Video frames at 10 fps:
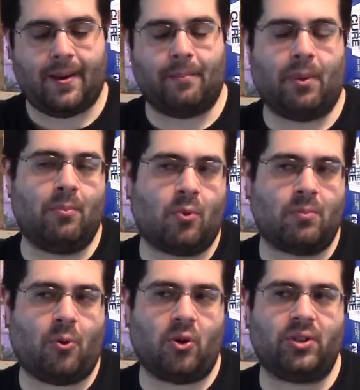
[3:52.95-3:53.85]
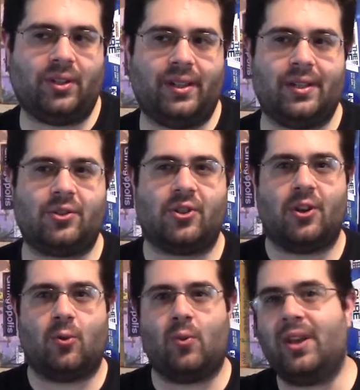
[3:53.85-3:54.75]
but more importantly, it's
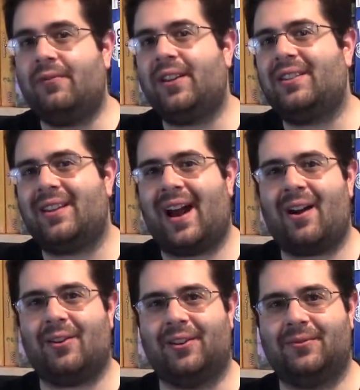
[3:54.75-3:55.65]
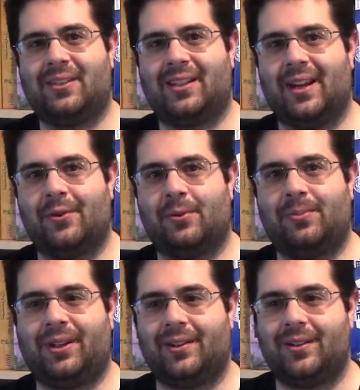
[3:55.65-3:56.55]
weaving the narrative together
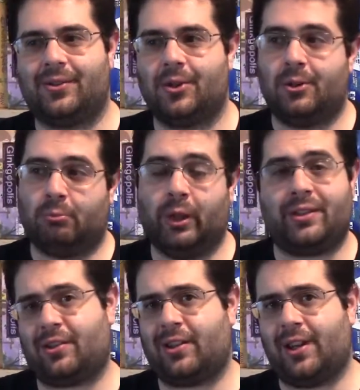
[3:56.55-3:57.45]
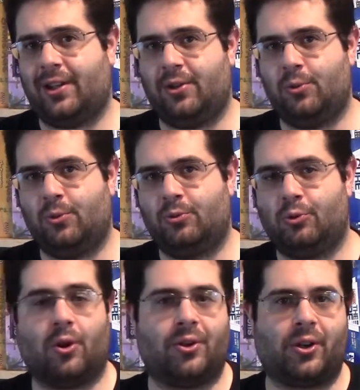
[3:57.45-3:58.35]
because let's say you
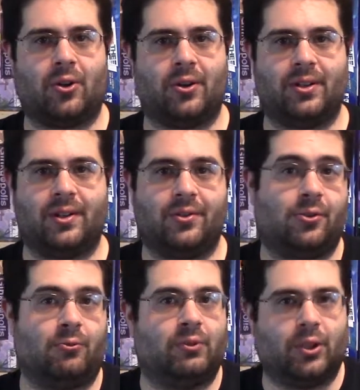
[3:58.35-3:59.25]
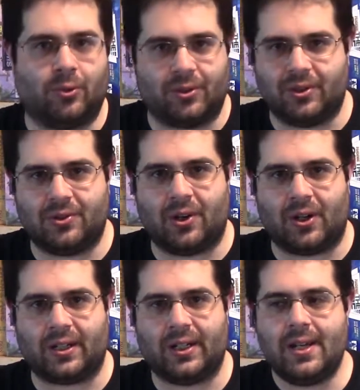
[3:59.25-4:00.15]
draw the card that is the Riddler in the
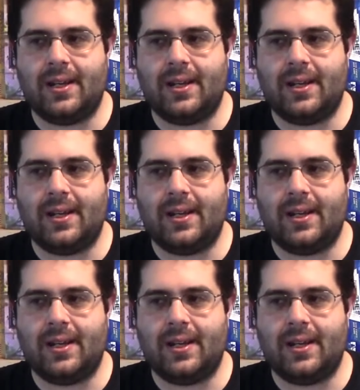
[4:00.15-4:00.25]
dark.